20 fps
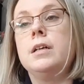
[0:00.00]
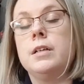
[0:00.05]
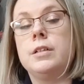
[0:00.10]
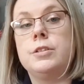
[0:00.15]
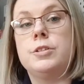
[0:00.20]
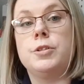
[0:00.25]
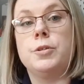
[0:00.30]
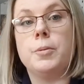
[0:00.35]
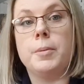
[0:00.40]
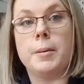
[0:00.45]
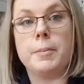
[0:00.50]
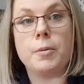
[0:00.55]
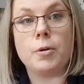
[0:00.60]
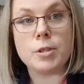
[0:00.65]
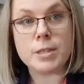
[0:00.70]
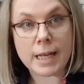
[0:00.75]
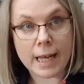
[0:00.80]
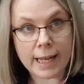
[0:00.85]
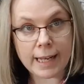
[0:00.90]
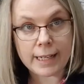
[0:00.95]
do a bit more
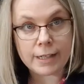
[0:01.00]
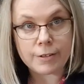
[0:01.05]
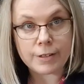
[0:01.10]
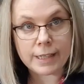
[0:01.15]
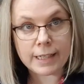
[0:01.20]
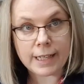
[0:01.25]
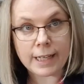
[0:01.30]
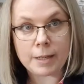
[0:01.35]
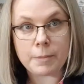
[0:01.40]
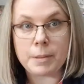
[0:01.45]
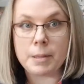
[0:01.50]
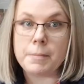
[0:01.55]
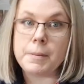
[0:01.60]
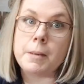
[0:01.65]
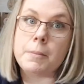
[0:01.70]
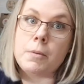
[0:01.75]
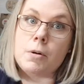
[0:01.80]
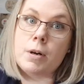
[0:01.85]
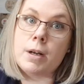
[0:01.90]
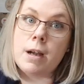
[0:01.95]
tailoring and be a
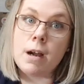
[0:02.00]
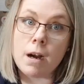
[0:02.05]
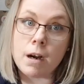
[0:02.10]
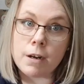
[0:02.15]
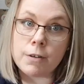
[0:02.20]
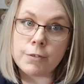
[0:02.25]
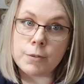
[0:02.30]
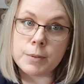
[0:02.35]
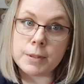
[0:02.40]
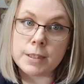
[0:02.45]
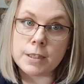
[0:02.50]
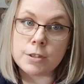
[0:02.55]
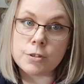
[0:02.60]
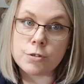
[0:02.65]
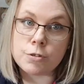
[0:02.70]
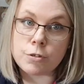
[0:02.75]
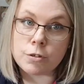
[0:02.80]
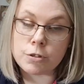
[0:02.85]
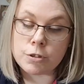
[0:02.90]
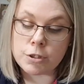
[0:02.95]
bit more careful with the
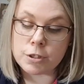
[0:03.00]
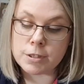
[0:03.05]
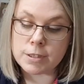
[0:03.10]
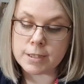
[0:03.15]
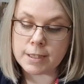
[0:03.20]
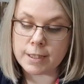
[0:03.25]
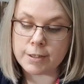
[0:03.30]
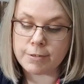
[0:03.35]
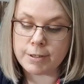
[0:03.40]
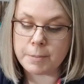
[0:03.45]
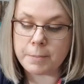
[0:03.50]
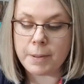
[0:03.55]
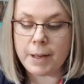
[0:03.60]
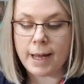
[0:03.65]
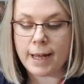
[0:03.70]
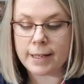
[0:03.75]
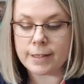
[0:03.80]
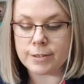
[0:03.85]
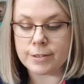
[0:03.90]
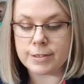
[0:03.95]
instructions that are in
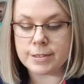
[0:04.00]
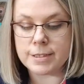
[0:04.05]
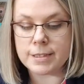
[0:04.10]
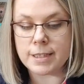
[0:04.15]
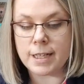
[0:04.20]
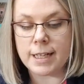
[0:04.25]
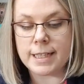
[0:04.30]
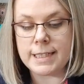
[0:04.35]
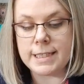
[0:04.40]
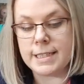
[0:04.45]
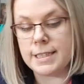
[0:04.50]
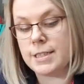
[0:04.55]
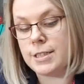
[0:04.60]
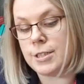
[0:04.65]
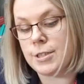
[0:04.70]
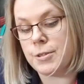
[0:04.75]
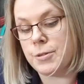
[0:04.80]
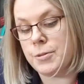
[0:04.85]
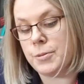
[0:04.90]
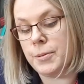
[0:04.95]
patterns. I did
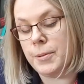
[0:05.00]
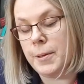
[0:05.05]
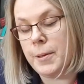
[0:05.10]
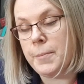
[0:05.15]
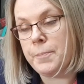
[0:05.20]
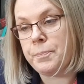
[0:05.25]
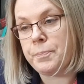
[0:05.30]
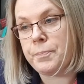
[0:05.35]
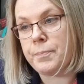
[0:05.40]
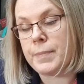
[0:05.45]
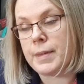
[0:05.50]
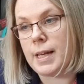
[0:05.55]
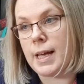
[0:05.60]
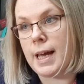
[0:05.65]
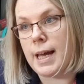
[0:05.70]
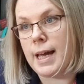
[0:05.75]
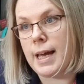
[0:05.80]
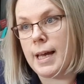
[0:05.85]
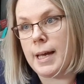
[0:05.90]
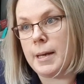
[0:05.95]
do
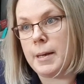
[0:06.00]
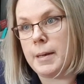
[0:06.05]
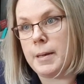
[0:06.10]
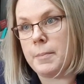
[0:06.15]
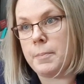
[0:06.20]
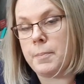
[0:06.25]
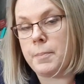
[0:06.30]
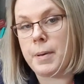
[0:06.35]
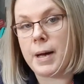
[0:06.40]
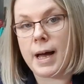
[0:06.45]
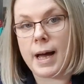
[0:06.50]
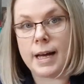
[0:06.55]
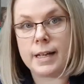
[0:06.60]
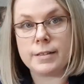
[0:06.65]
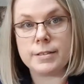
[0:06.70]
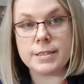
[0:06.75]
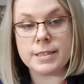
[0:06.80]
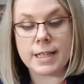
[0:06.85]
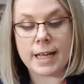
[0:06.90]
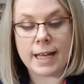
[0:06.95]
a
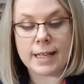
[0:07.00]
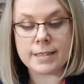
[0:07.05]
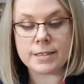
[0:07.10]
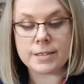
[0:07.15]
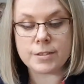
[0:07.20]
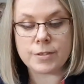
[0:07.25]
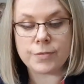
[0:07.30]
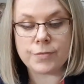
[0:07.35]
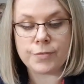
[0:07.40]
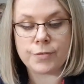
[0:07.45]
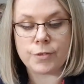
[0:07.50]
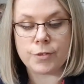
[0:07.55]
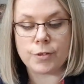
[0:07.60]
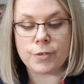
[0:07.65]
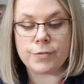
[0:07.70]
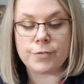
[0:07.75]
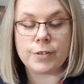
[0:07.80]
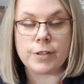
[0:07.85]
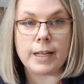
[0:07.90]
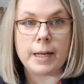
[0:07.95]
pattern test for
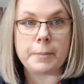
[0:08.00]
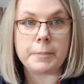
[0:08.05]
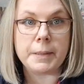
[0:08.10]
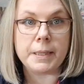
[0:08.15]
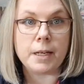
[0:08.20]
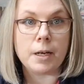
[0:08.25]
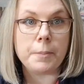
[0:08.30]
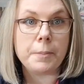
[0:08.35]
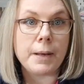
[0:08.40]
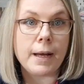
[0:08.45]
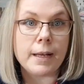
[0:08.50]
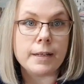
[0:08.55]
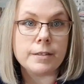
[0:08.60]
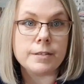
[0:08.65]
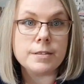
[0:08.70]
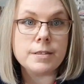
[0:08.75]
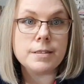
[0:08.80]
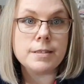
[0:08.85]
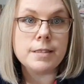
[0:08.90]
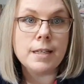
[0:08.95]
forget-me-not
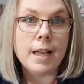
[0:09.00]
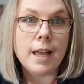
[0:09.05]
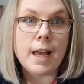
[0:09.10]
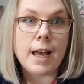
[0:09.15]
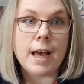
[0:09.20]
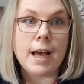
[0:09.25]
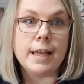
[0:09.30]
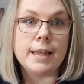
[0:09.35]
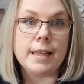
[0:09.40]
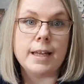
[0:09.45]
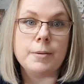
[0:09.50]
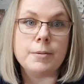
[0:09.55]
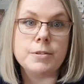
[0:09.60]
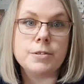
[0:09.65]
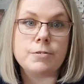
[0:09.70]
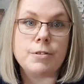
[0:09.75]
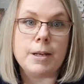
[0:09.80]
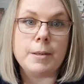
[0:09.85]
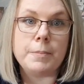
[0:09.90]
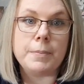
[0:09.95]
patterns, and that was
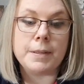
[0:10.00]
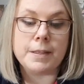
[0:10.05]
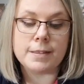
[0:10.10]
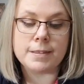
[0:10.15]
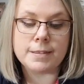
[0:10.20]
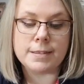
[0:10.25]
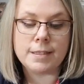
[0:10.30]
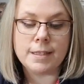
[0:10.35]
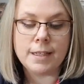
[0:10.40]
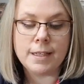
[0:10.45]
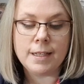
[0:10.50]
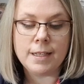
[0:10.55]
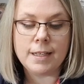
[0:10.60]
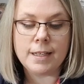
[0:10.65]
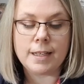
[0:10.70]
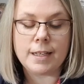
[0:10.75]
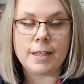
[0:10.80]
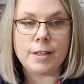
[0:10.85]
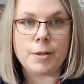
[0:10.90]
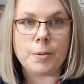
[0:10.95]
great because,
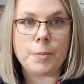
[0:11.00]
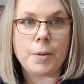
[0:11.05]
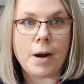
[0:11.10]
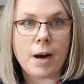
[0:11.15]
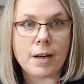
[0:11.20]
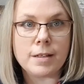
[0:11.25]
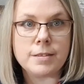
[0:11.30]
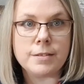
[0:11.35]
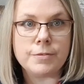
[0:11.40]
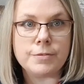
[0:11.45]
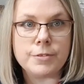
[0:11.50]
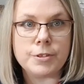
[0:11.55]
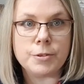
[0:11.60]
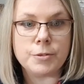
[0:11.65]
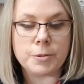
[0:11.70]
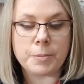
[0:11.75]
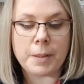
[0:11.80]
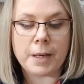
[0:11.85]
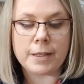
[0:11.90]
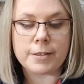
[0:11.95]
you know, part of
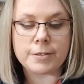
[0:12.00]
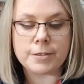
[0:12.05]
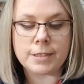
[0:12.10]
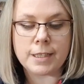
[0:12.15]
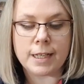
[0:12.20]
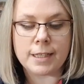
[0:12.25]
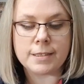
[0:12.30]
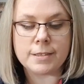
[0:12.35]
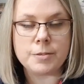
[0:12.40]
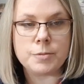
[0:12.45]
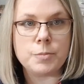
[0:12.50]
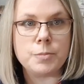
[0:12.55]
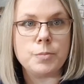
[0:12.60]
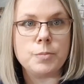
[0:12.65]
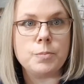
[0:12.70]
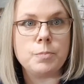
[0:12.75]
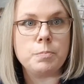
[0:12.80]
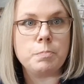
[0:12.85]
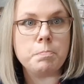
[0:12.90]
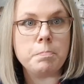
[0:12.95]
doing a pattern test
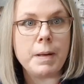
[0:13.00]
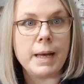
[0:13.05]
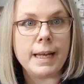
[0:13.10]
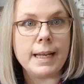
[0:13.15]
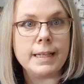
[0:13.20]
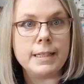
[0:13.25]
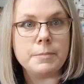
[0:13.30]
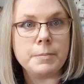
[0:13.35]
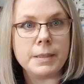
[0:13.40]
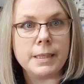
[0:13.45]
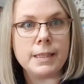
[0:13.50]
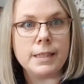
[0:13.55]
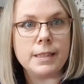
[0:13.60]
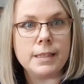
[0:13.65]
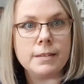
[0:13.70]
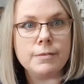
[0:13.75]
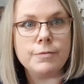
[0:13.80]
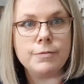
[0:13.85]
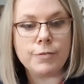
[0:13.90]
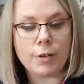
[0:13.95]
made me
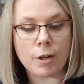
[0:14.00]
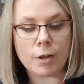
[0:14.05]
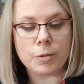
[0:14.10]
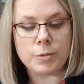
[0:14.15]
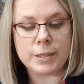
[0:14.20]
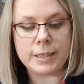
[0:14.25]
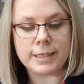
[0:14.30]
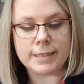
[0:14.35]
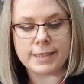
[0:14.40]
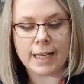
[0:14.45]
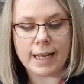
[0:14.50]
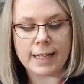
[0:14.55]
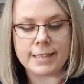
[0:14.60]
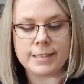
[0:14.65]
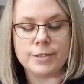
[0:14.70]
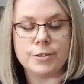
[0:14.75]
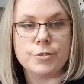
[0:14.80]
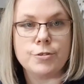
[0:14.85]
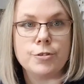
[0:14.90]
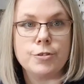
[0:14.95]
follow the exact
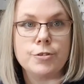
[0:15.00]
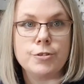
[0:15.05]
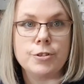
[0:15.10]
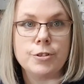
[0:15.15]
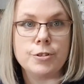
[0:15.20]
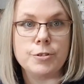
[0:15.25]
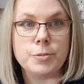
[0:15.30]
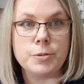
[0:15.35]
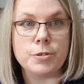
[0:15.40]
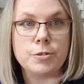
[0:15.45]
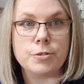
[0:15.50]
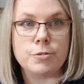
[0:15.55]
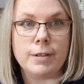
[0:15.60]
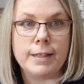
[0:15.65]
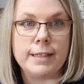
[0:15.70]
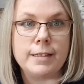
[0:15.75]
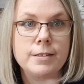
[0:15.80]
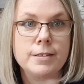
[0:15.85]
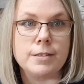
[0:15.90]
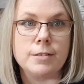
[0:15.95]
instructions, which is
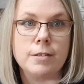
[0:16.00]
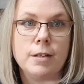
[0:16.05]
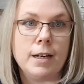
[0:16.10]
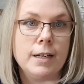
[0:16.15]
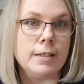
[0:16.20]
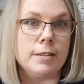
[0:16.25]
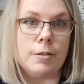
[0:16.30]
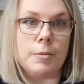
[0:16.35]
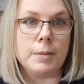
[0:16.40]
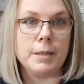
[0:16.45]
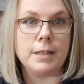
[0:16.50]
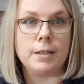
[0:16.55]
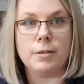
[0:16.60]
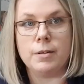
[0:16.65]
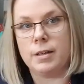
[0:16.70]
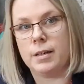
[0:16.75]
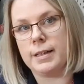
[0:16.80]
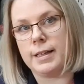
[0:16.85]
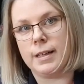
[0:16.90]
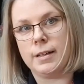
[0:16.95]
great because I normally go,
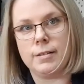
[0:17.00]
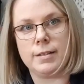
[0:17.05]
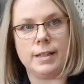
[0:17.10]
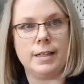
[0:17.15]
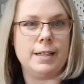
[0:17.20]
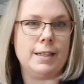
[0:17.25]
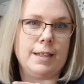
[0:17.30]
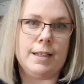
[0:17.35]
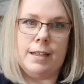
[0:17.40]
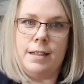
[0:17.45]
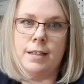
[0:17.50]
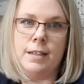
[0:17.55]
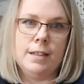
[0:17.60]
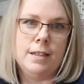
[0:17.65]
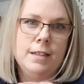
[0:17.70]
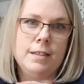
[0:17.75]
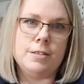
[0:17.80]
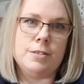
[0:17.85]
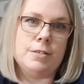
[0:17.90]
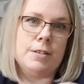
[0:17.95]
oh yeah, okay, yeah,
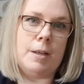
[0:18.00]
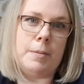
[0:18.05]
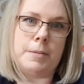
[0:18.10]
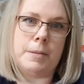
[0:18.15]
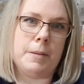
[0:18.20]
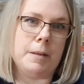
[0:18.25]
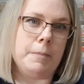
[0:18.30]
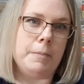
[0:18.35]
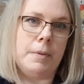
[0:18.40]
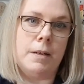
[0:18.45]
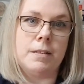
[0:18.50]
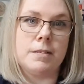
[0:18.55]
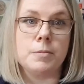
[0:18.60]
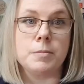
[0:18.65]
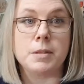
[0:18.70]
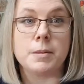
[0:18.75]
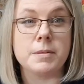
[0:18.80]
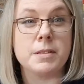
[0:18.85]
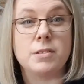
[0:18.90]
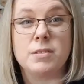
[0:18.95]
do that, but
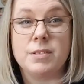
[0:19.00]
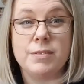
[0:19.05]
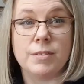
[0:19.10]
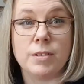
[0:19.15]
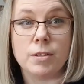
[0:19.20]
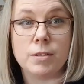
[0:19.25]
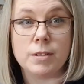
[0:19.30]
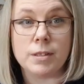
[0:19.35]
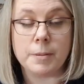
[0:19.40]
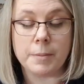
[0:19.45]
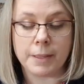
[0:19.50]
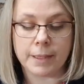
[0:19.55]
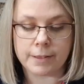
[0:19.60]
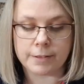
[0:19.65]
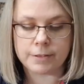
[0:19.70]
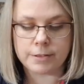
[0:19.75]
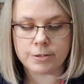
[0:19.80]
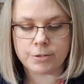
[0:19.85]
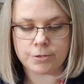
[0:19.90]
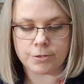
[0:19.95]
sometimes I don't even look at the
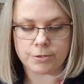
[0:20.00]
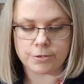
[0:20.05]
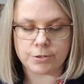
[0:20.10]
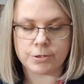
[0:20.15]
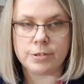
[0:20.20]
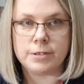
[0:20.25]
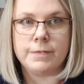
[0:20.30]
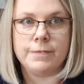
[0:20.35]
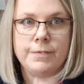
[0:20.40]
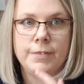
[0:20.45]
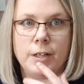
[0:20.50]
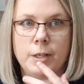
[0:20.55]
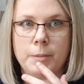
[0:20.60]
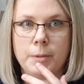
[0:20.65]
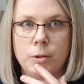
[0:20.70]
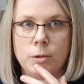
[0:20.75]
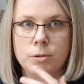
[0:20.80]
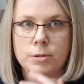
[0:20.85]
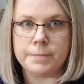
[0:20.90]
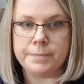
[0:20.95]
pattern instructions. Very
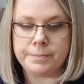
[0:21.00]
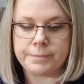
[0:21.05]
bold.